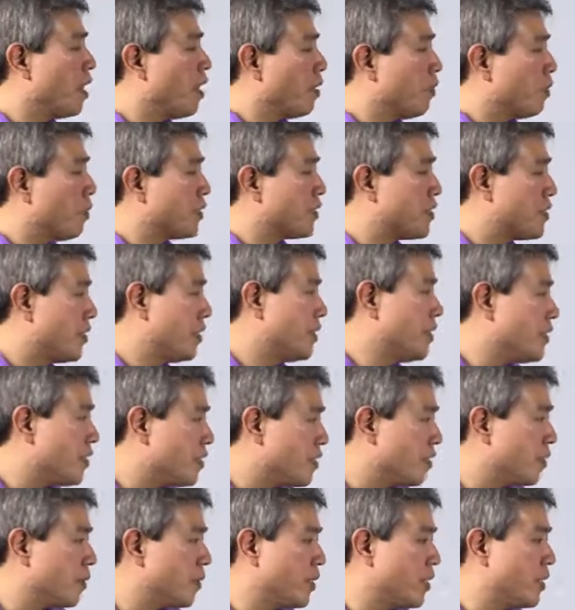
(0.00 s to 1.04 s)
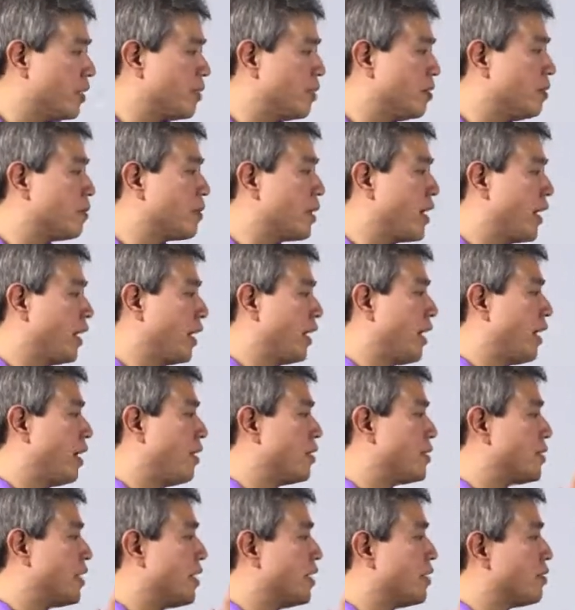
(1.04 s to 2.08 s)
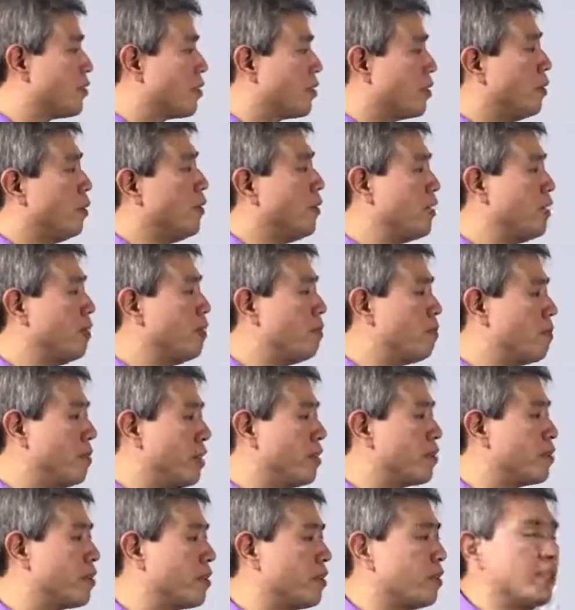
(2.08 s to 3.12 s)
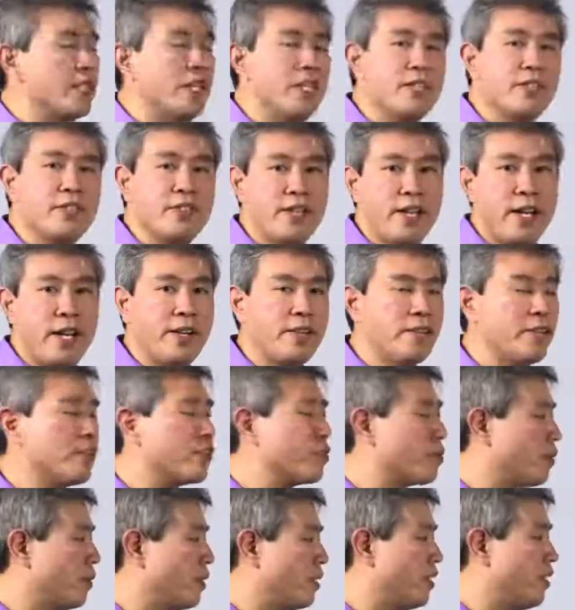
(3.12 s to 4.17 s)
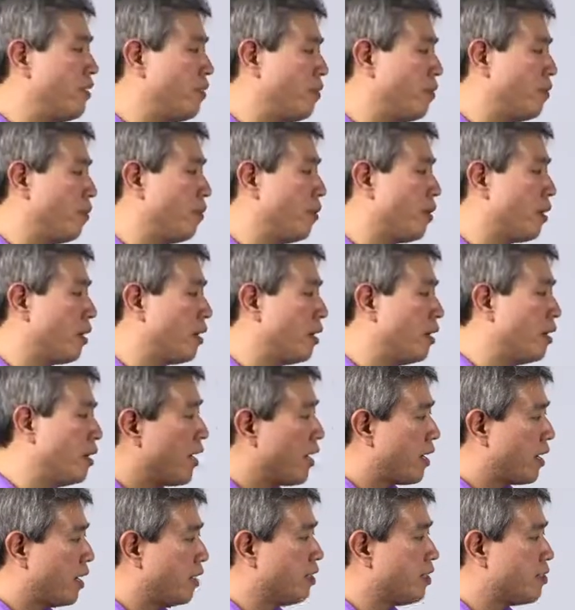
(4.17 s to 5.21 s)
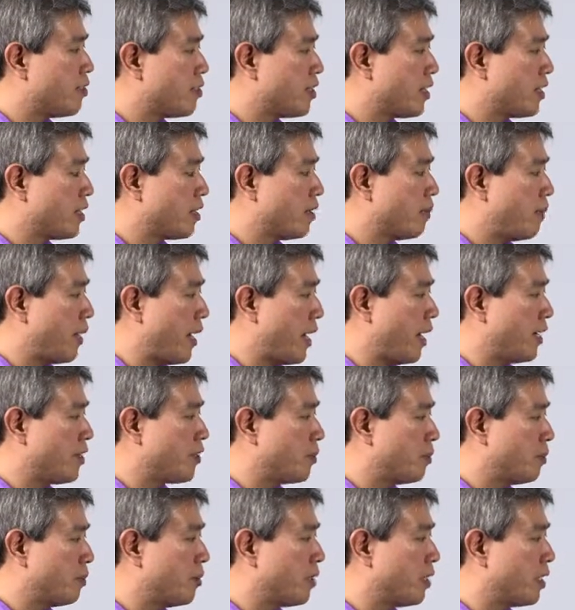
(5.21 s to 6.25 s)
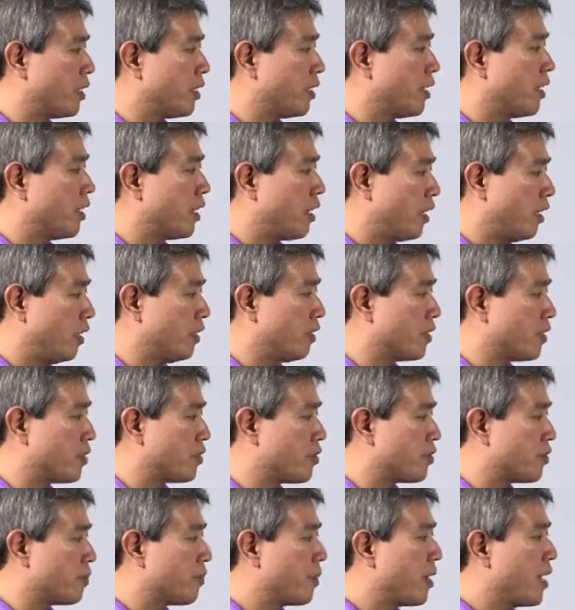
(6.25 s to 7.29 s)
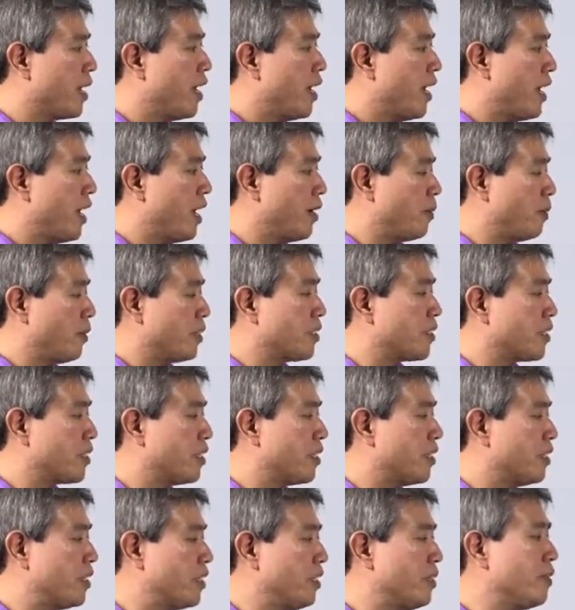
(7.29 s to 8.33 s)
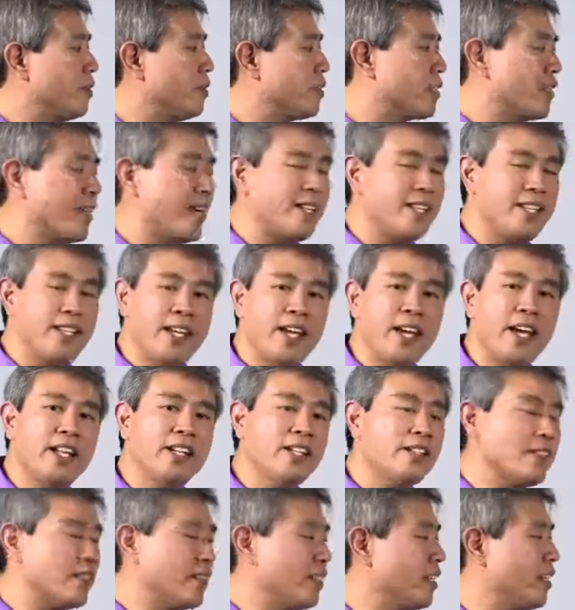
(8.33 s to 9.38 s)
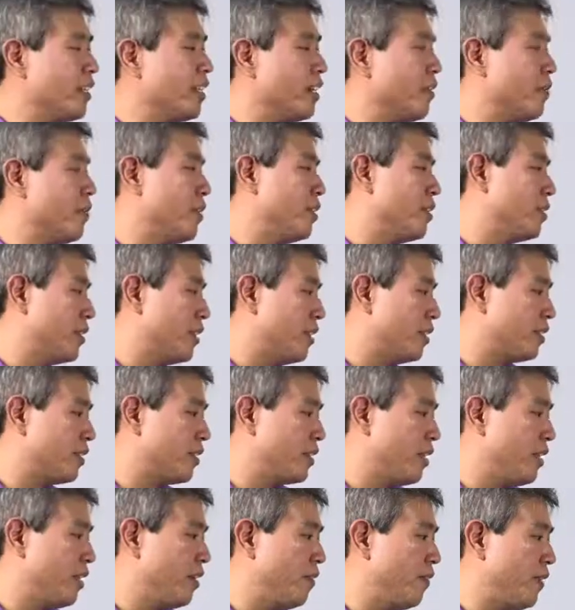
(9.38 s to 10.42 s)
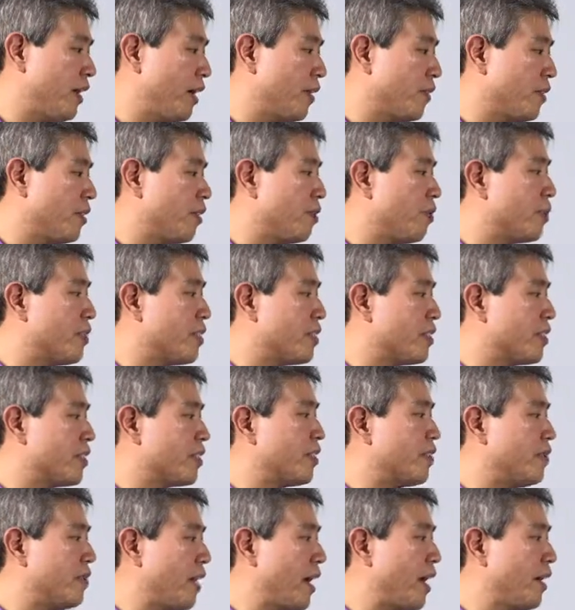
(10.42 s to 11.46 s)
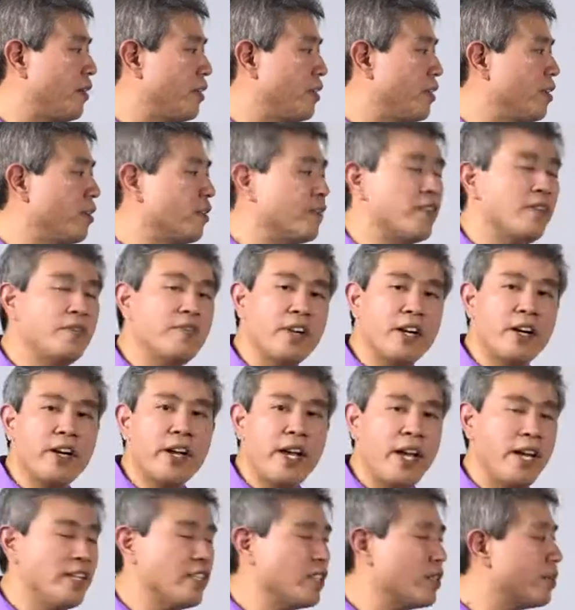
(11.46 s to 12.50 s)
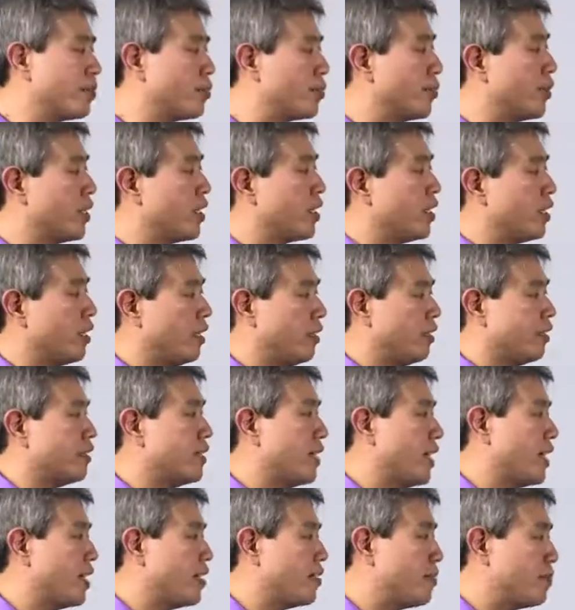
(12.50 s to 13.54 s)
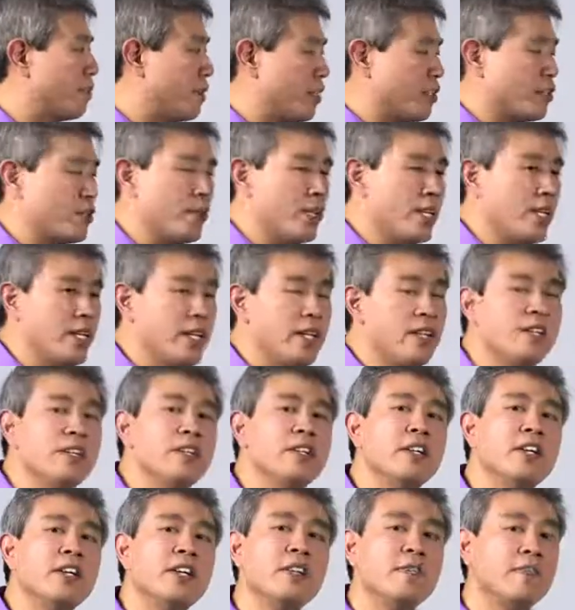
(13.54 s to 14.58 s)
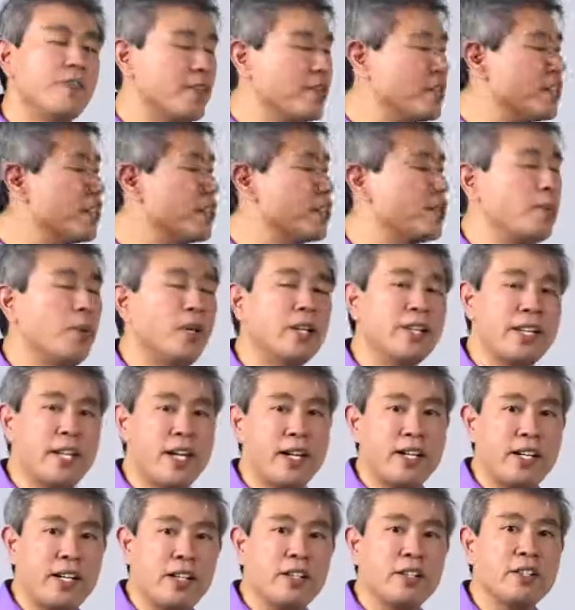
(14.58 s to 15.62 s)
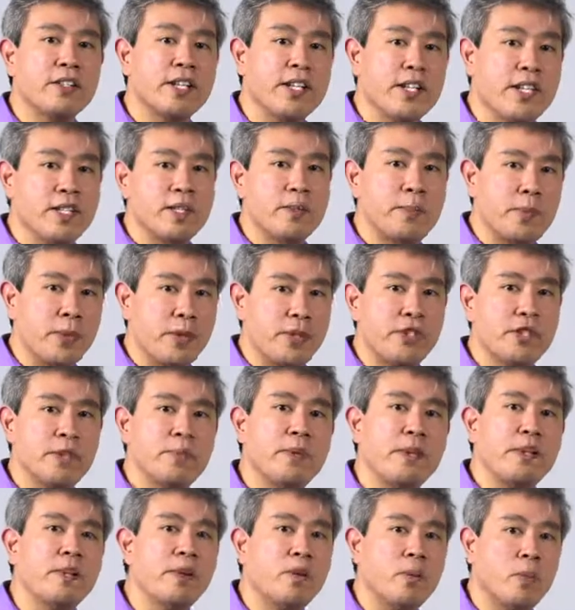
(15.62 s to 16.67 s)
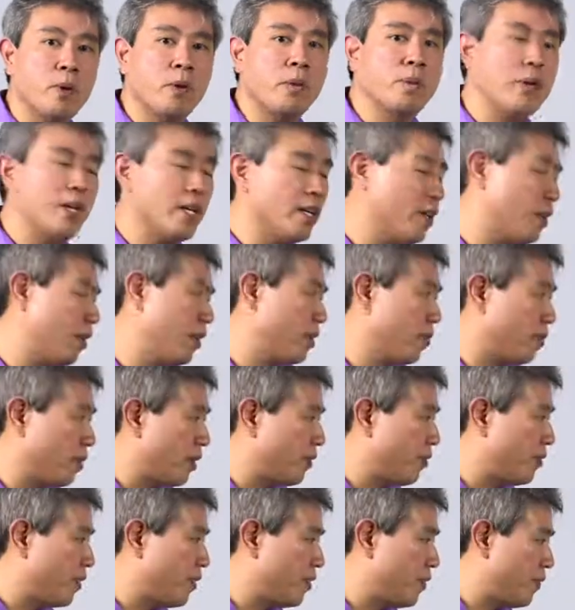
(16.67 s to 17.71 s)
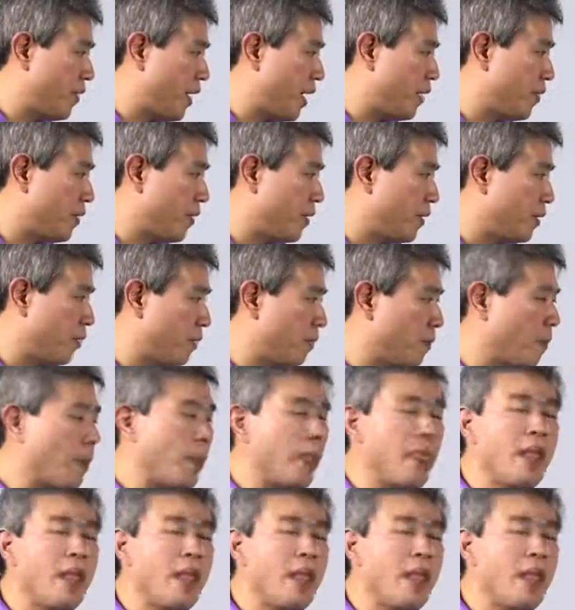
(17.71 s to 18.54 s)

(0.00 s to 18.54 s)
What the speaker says: What this is going to do right now is that it's going to measure the standard 24 color checker passport colors. And what's going to do is at the end, it's going to give you a delta E value, which is the value of the variation between the color that is measuring here versus what that color is supposed to be, or what we call the reference value.